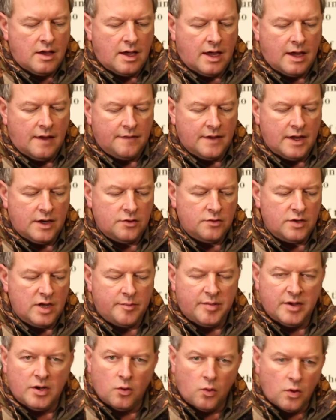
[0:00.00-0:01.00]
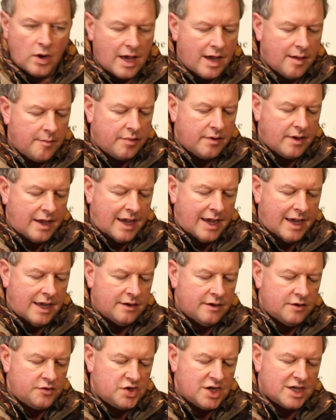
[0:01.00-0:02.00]
And then you nip it all up
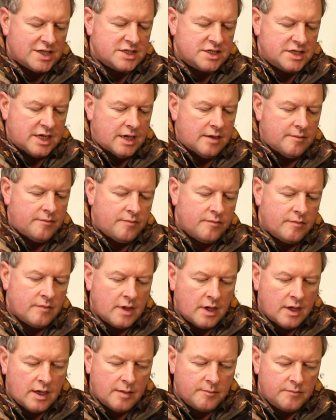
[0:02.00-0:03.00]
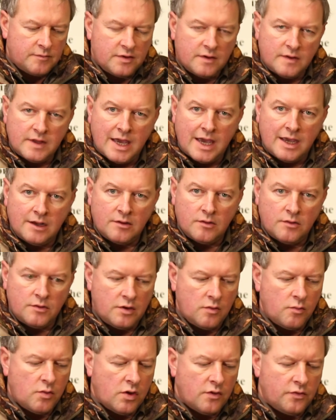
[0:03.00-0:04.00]
and adjust it to the angle
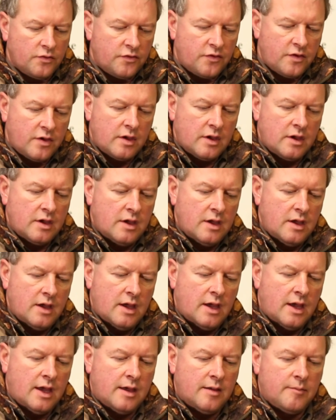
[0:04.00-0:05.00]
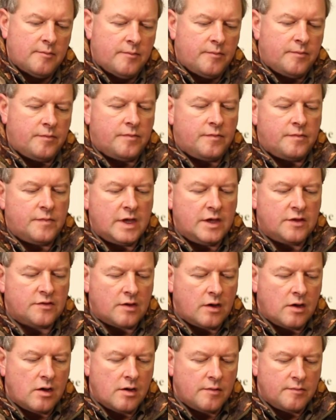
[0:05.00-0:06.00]
you want. These
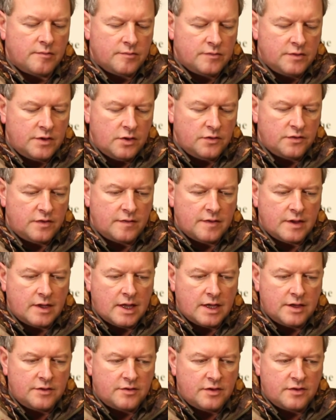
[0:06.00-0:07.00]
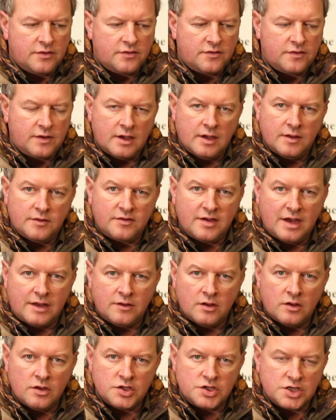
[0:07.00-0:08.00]
are using the latest
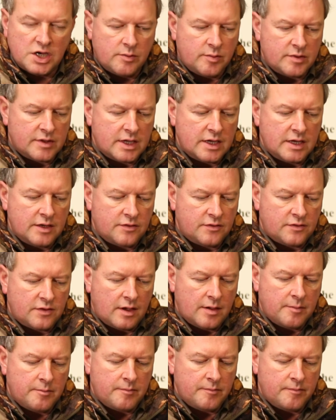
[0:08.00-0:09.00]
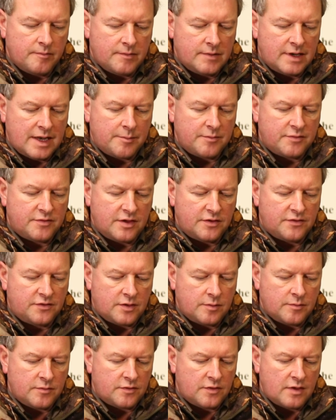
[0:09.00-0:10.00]
technology for these lamp
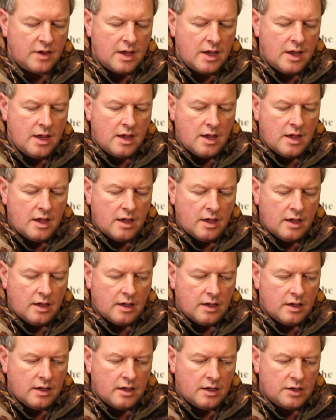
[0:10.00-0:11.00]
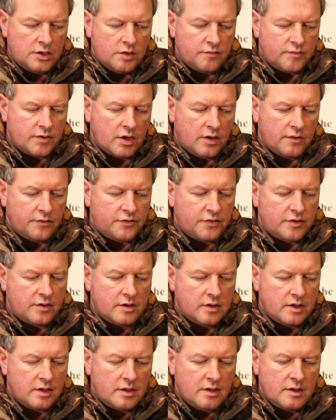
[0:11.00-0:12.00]
systems, and you've got
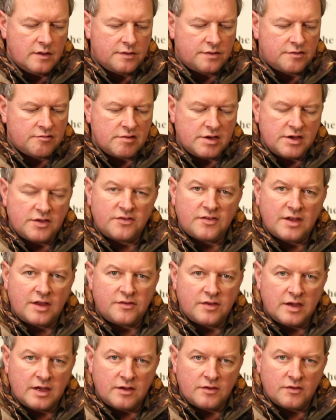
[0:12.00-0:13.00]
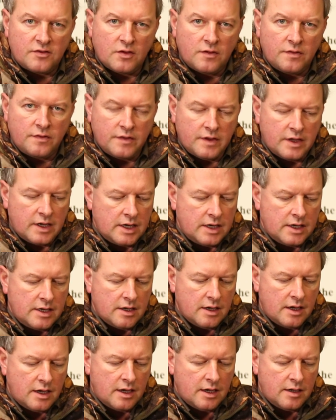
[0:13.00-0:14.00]
three settings on the
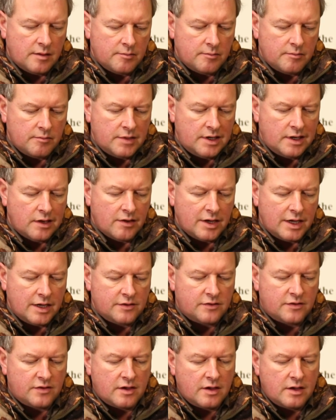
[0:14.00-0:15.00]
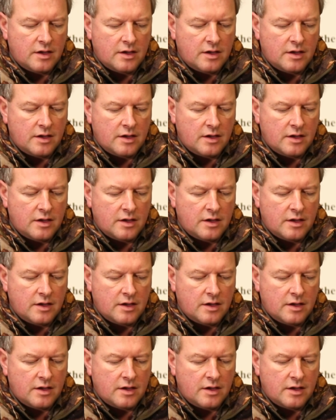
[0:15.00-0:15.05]
light.